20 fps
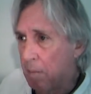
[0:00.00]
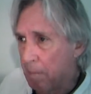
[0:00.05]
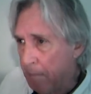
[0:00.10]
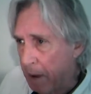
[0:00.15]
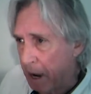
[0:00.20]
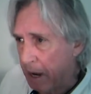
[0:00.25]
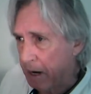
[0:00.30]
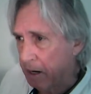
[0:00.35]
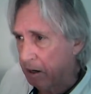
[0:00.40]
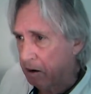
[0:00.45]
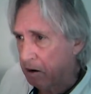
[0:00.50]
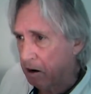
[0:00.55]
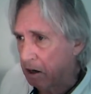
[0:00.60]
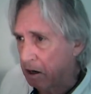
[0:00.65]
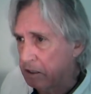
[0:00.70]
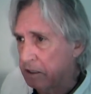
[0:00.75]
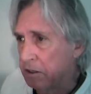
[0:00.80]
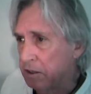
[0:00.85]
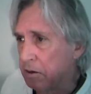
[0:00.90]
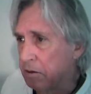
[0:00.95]
Banning
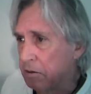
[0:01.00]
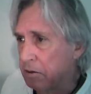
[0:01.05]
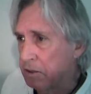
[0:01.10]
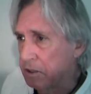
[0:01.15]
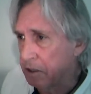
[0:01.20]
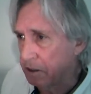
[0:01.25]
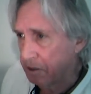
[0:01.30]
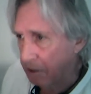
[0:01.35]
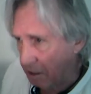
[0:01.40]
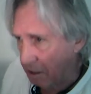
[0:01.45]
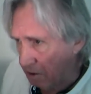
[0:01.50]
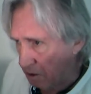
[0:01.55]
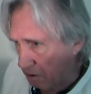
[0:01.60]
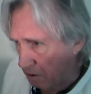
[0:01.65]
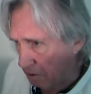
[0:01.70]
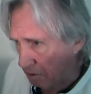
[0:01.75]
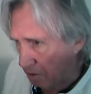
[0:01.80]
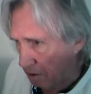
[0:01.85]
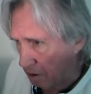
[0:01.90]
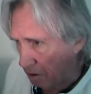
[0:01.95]
cartoons, and
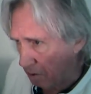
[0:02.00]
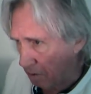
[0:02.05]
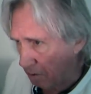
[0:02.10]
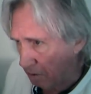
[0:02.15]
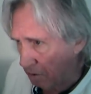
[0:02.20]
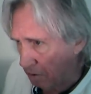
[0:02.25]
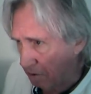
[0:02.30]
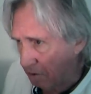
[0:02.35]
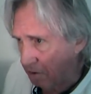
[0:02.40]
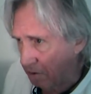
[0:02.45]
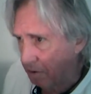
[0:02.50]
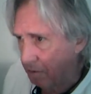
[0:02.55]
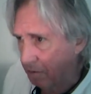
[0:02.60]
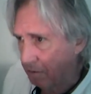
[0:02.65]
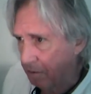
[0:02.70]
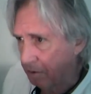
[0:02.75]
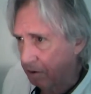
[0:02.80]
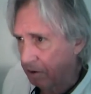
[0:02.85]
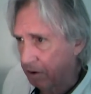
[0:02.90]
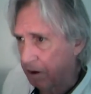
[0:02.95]
you're
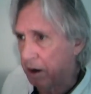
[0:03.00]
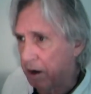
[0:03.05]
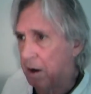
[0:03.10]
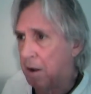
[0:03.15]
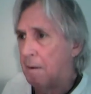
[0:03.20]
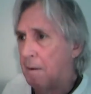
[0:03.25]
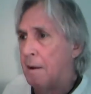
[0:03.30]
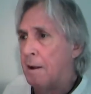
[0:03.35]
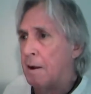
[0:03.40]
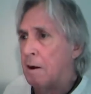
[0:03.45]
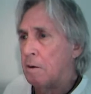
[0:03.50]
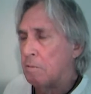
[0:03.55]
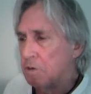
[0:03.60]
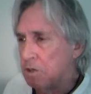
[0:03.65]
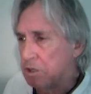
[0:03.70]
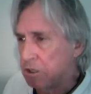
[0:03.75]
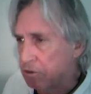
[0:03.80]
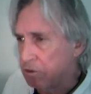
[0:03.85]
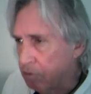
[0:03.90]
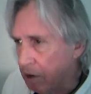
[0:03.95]
going to
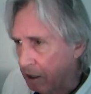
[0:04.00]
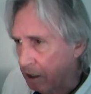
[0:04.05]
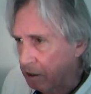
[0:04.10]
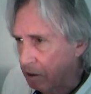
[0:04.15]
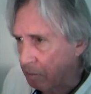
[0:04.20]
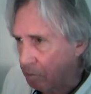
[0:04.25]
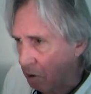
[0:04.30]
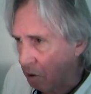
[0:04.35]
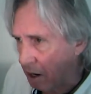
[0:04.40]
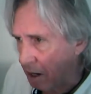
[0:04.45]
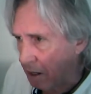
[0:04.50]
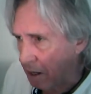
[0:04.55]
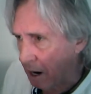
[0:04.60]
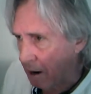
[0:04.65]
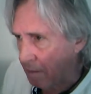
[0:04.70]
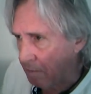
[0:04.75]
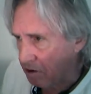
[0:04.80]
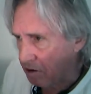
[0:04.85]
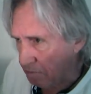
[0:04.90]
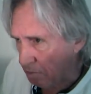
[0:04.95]
restrict the brand
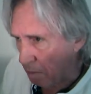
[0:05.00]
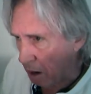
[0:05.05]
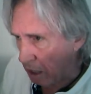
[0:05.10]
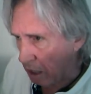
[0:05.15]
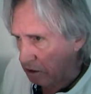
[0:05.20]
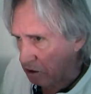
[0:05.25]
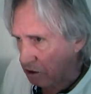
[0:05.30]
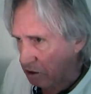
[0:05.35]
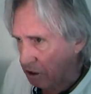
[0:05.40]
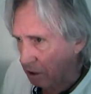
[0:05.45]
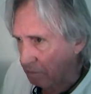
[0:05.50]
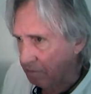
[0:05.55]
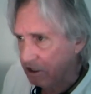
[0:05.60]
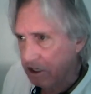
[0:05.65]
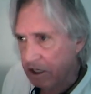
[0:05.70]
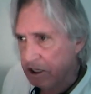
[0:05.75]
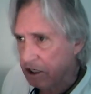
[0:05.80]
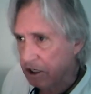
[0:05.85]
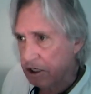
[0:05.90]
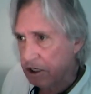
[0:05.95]
name sponsorship.
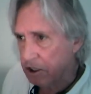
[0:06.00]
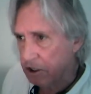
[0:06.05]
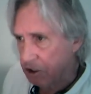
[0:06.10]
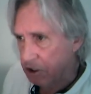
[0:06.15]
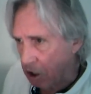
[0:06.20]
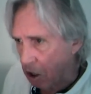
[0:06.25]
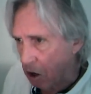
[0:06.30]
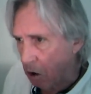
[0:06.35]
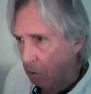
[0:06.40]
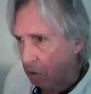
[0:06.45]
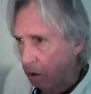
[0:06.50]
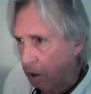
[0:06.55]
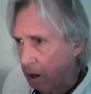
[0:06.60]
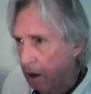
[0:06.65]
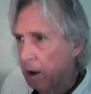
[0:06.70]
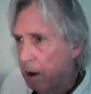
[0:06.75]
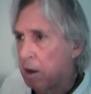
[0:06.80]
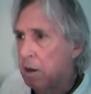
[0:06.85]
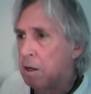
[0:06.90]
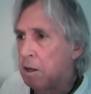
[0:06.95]
This is a joke.
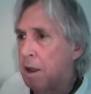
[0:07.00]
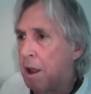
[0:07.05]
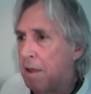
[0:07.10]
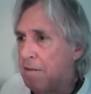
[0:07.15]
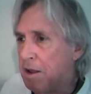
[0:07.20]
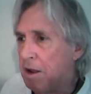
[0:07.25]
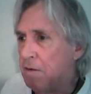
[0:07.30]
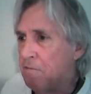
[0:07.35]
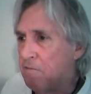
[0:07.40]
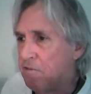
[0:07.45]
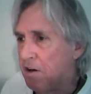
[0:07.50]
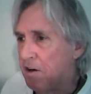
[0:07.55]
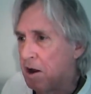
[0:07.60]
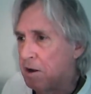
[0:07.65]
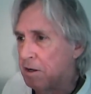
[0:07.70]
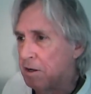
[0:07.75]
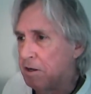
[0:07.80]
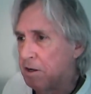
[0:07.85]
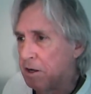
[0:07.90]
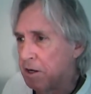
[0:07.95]
And then
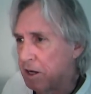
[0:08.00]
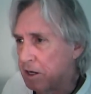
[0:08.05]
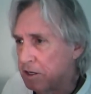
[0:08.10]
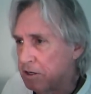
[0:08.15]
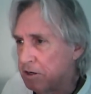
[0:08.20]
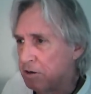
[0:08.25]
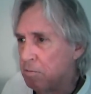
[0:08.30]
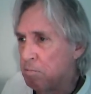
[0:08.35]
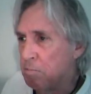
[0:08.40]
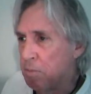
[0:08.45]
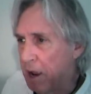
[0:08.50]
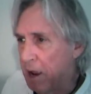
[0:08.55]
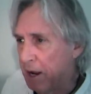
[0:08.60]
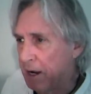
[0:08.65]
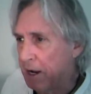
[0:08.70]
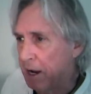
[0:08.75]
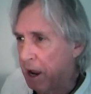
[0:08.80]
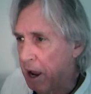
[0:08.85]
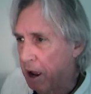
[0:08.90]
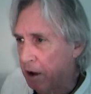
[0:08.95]
finally you get to
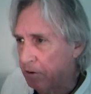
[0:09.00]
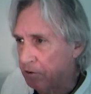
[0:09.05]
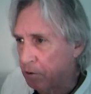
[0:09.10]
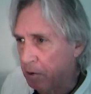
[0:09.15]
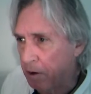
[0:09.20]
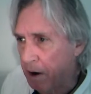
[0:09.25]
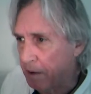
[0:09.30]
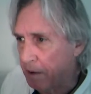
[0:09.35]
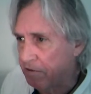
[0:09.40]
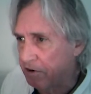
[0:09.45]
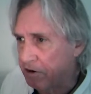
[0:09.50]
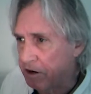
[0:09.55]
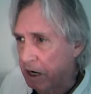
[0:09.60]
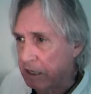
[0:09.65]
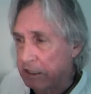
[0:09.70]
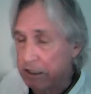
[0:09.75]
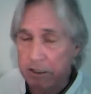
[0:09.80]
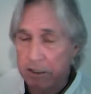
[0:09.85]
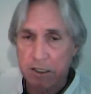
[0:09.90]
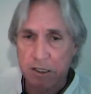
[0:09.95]
banning outdoor advertising.